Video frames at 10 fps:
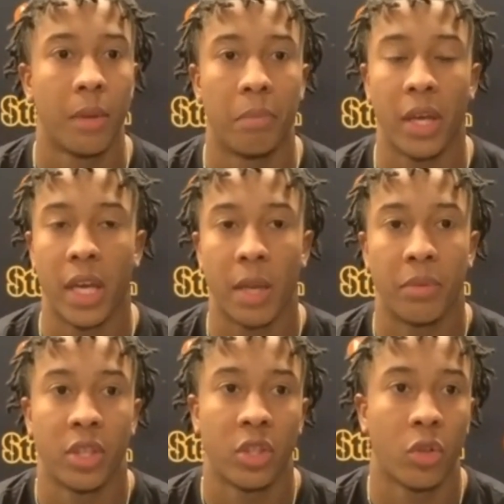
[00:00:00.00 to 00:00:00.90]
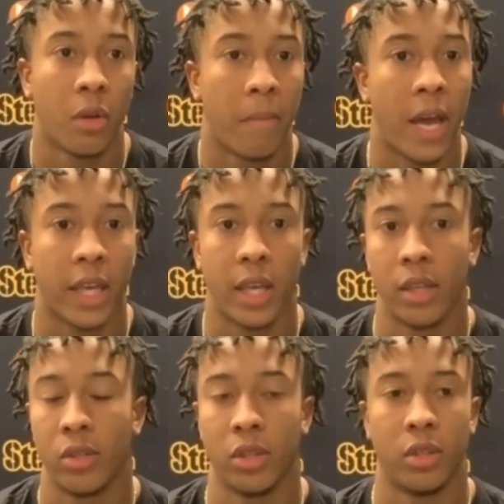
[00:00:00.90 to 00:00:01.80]
play any position on the back
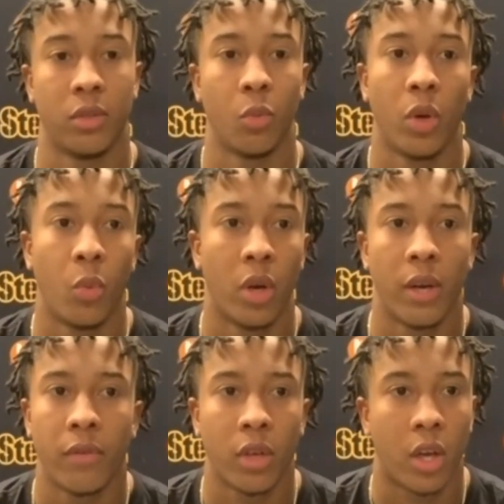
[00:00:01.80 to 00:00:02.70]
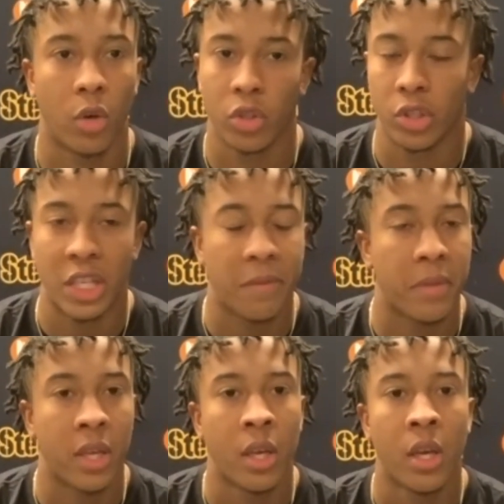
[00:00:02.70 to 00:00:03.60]
end, just wherever the coaches need
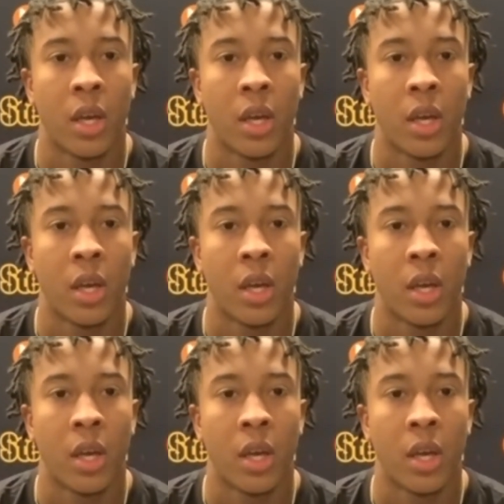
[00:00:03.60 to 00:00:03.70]
me,